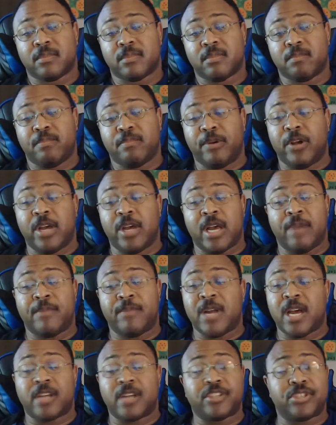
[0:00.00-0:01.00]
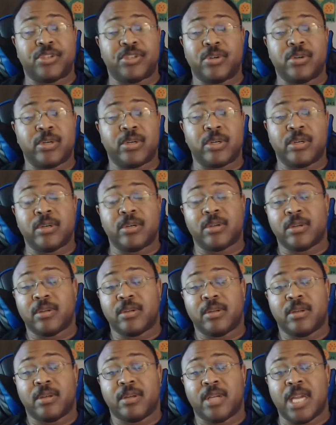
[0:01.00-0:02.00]
But I'm not sure
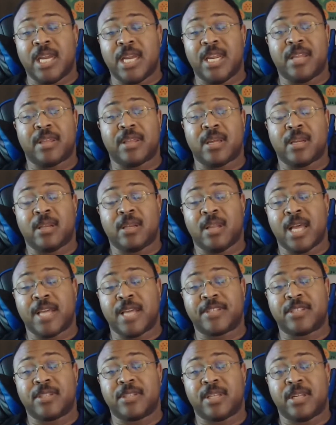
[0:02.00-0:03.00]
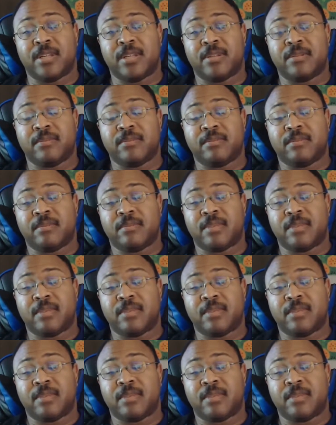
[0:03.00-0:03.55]
anything less than